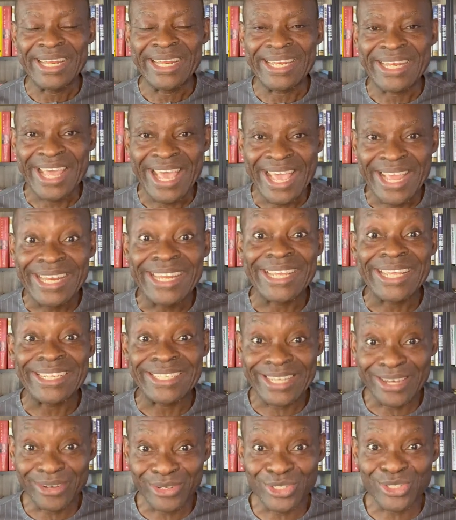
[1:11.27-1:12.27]
Then it
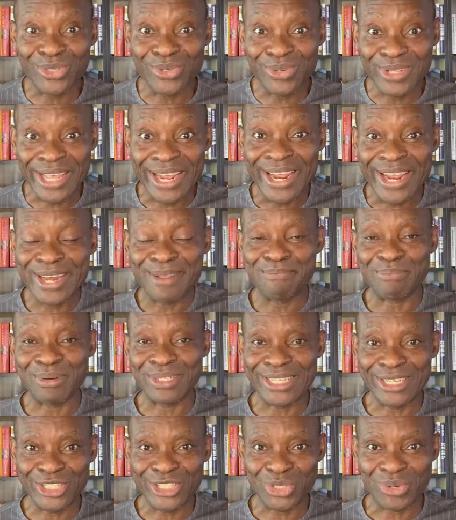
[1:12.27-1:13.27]
tells you the earning
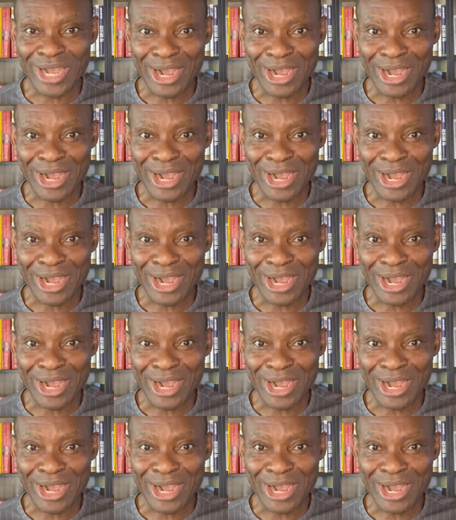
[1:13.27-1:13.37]
potential,